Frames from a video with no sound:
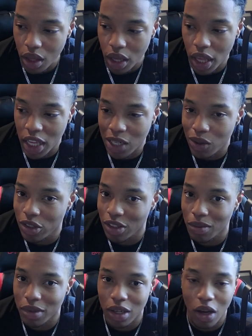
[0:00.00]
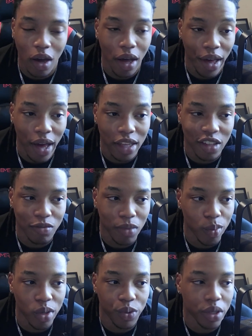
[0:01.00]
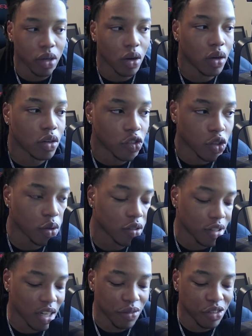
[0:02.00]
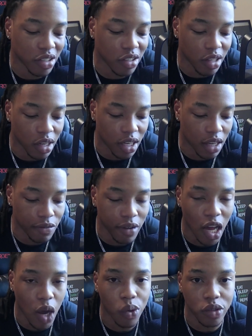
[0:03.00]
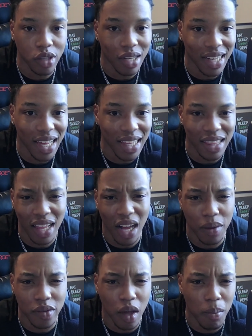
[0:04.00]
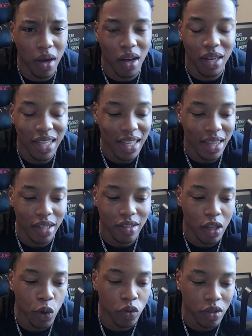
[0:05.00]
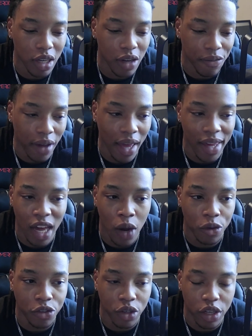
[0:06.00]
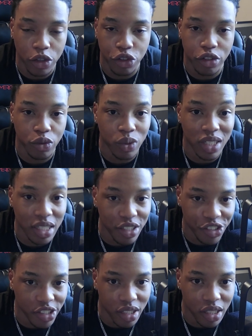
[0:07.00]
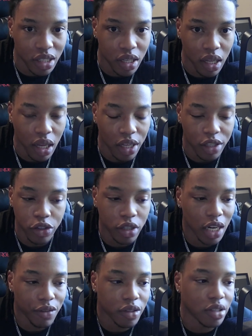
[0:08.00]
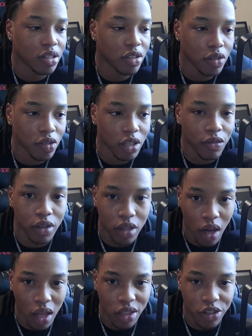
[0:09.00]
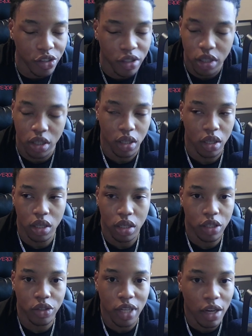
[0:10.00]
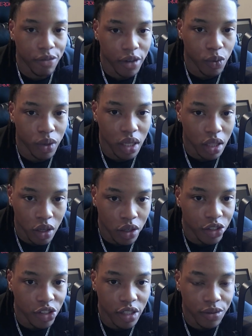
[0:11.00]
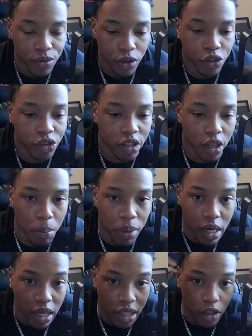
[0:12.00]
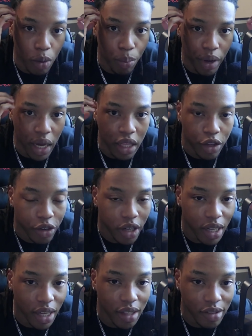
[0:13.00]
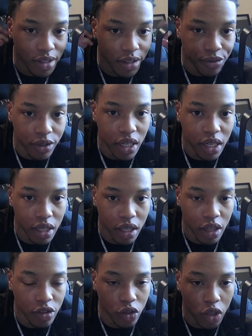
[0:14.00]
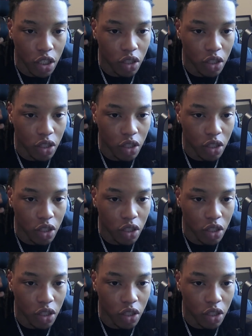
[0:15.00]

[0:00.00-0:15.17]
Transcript: And it was something called active memory recall. So instead of just studying for hours on end, like I'm talking about, let's say you study for eight hours straight, you're just reading shit and you're not even testing yourself. The knowledge you're not gonna really learn shit for. You're just gonna put it in your brain and you're gonna instantly forget it because you can